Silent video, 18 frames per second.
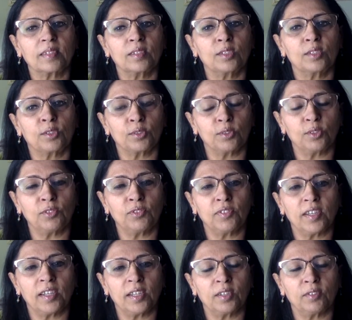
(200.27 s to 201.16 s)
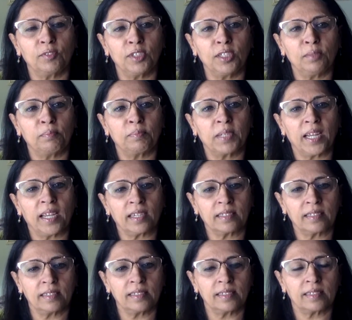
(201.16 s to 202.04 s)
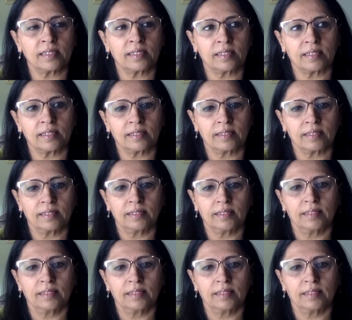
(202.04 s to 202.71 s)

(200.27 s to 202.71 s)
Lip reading: So far, we practiced